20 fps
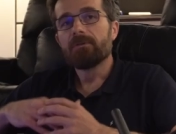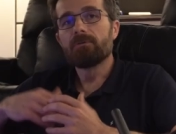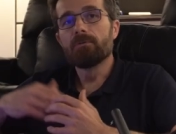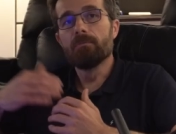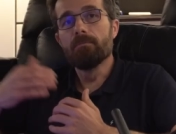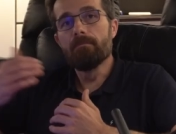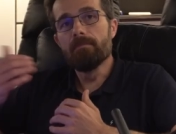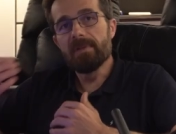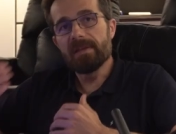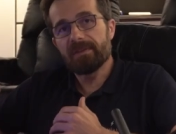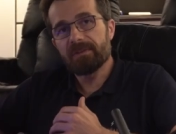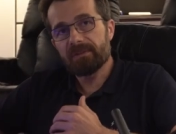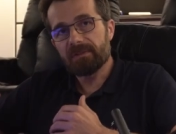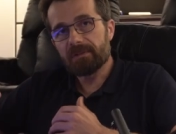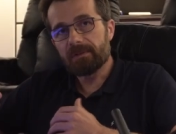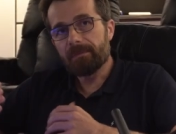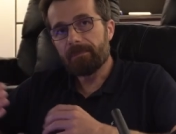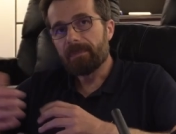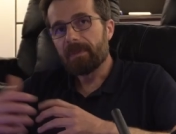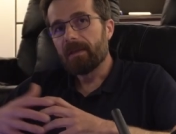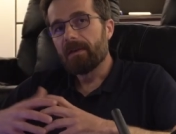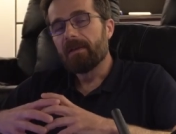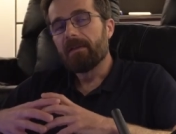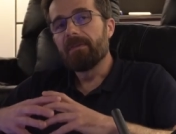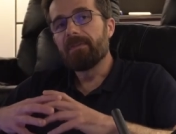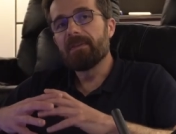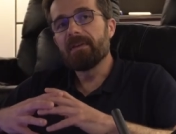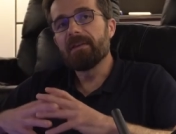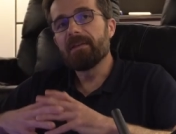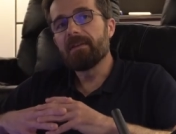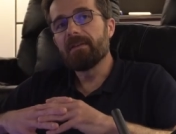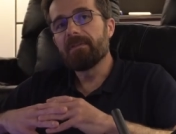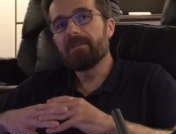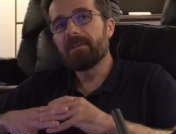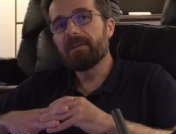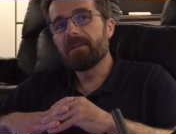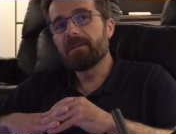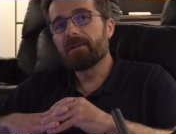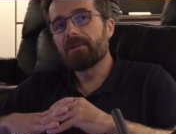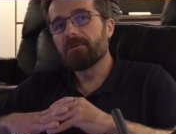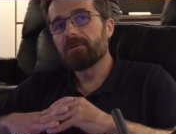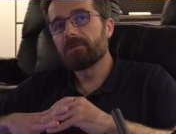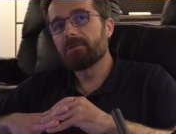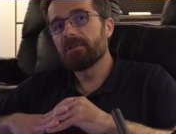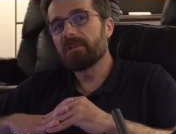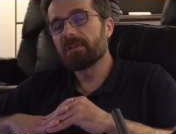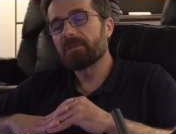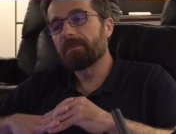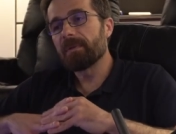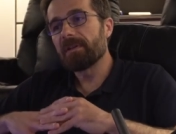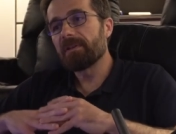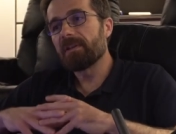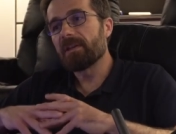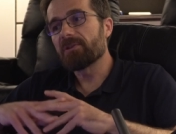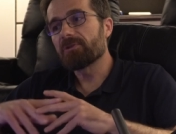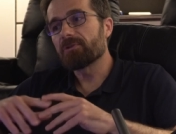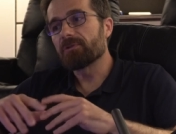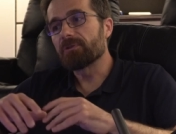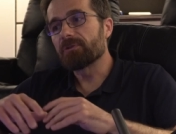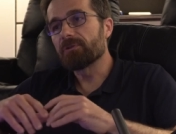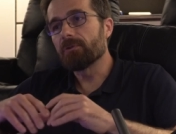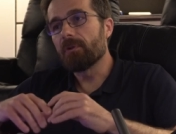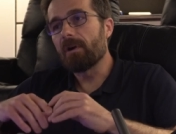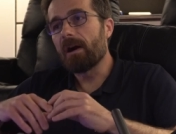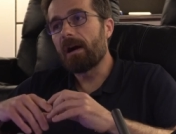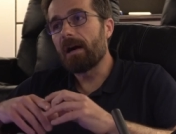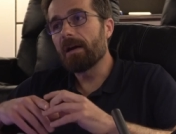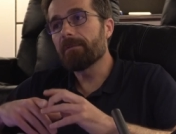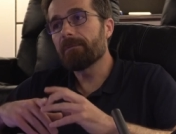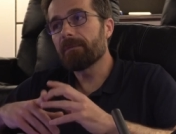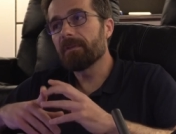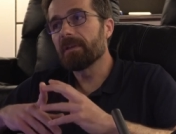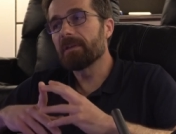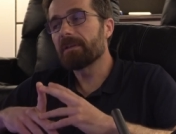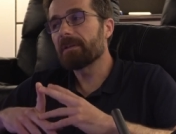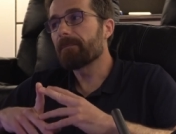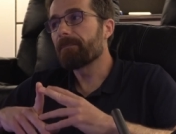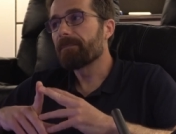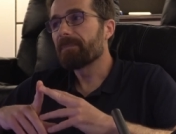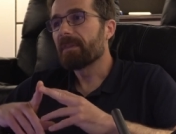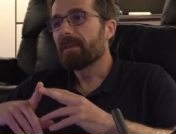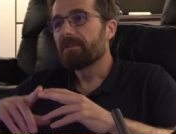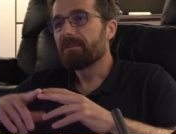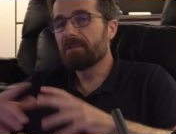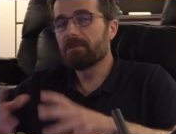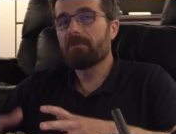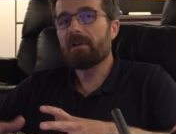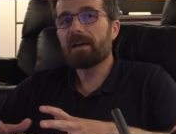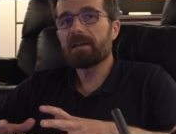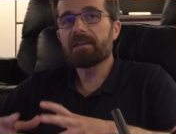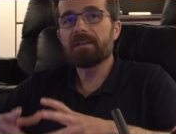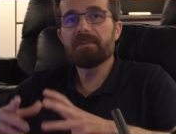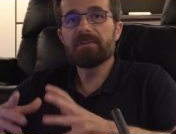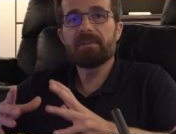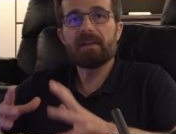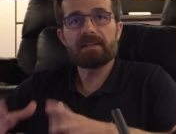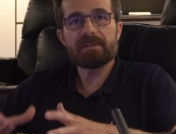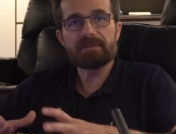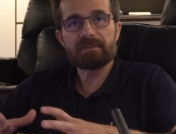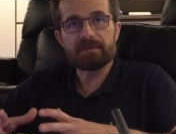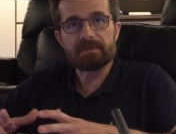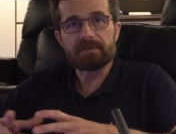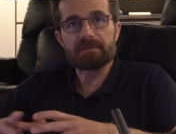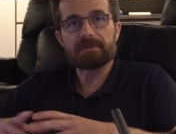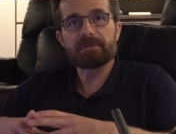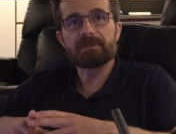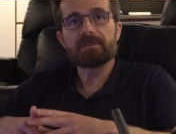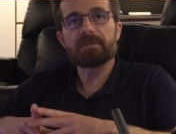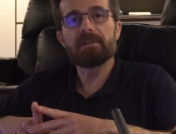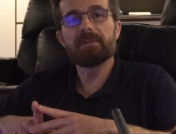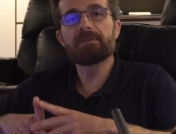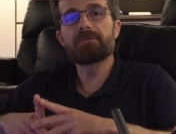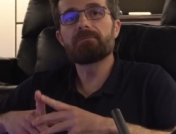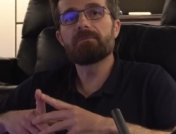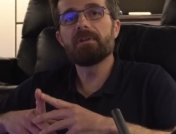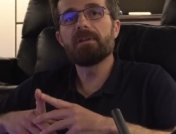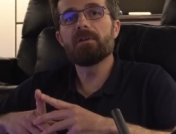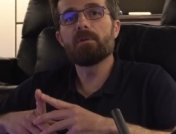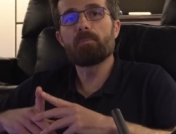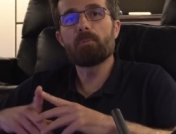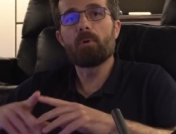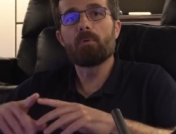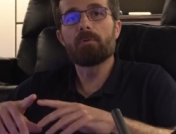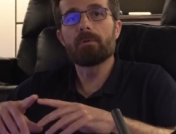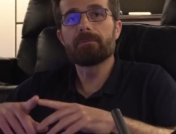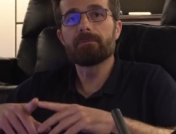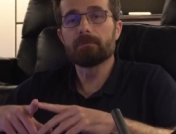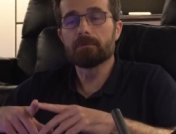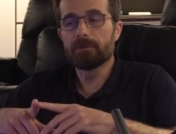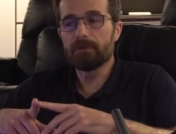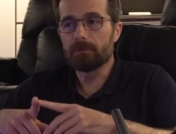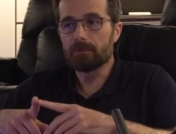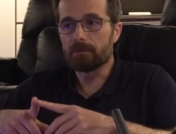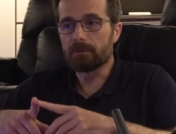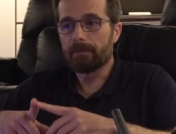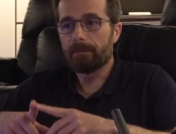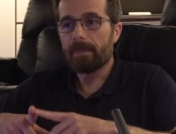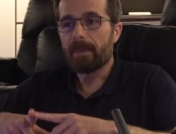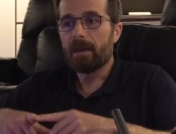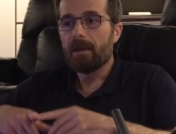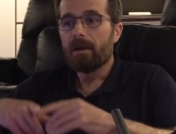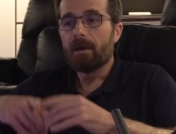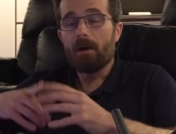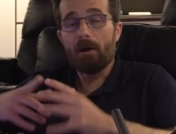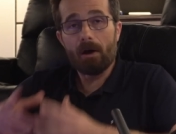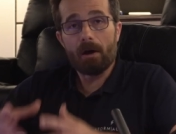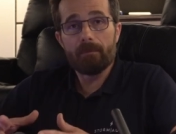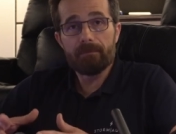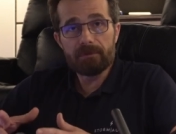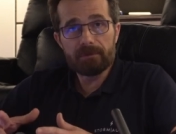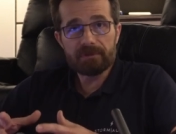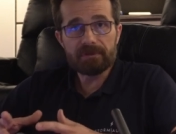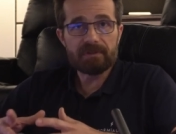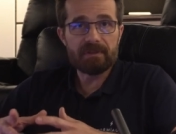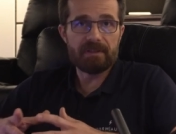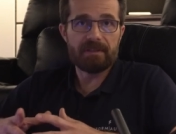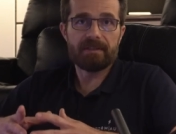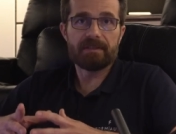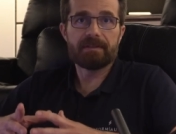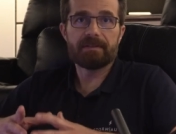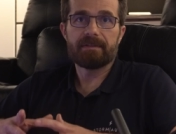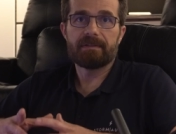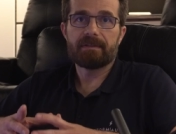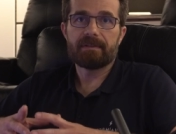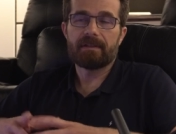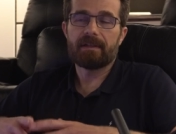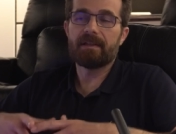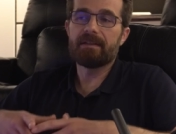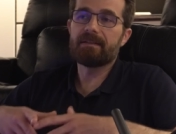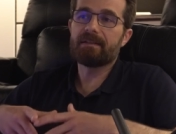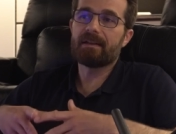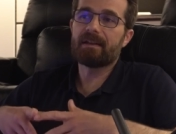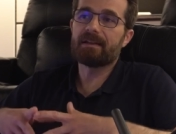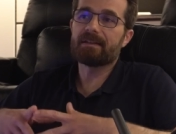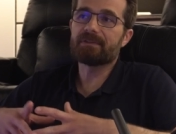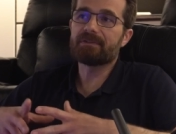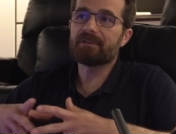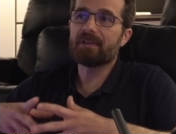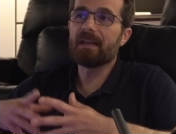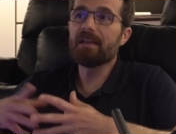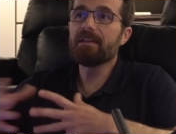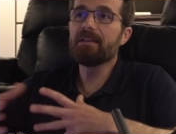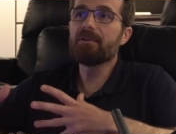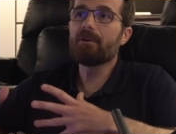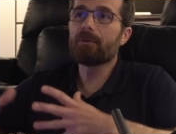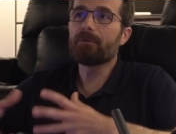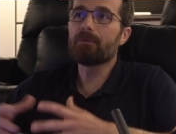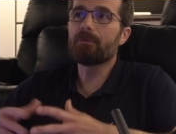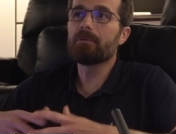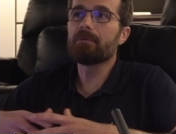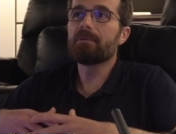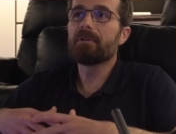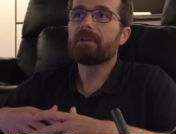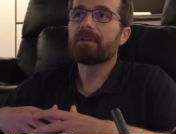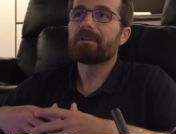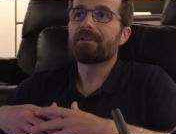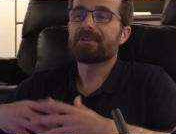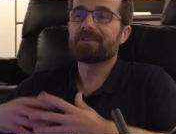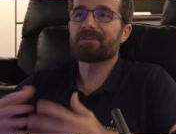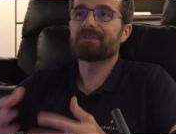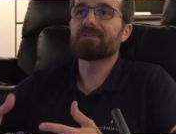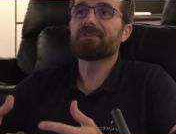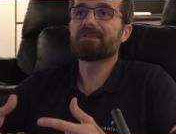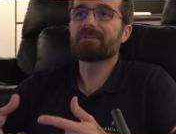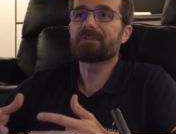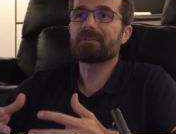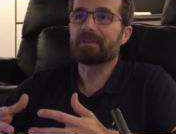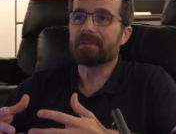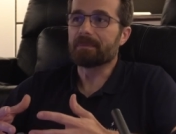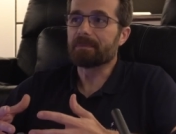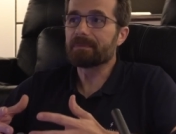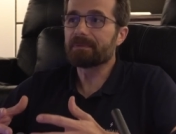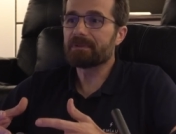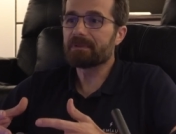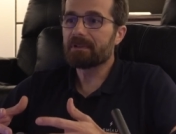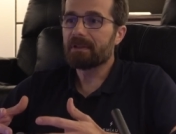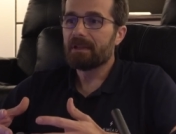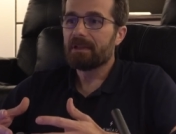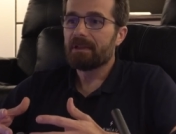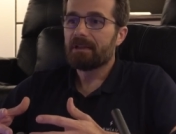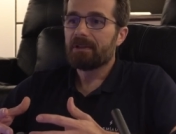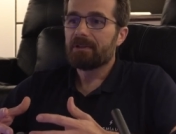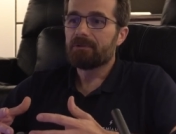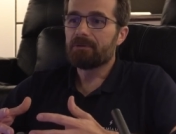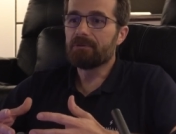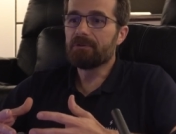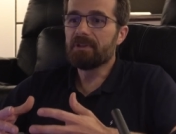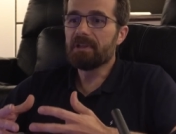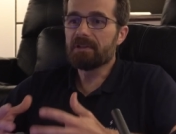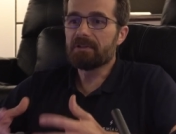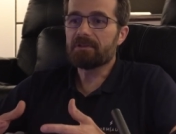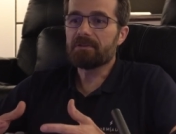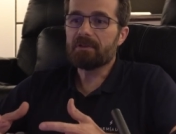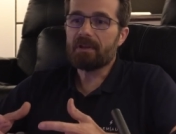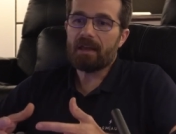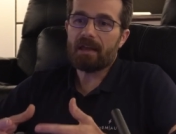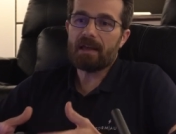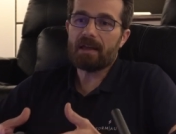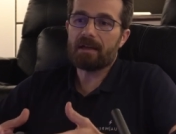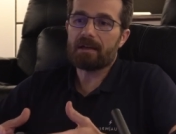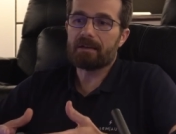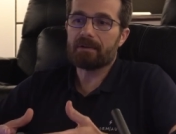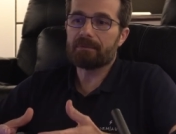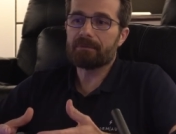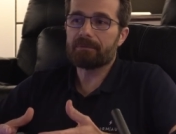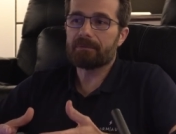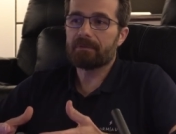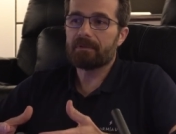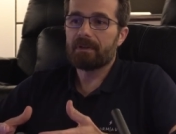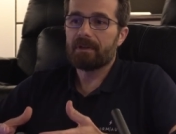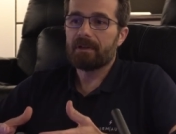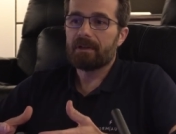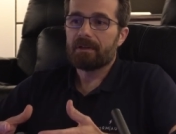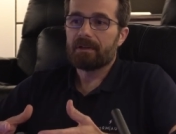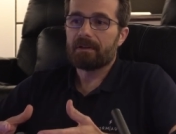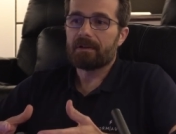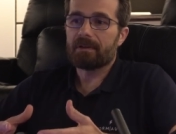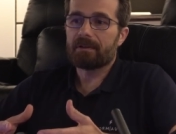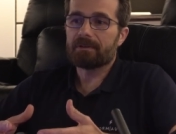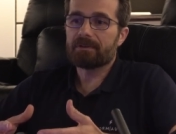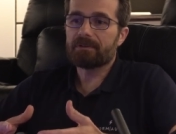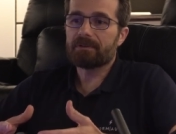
to meet the the uh, the good expectation. So I think Dirac, in that sense, is really a powerful tool. Obviously, and as any other systems, you need to have uh,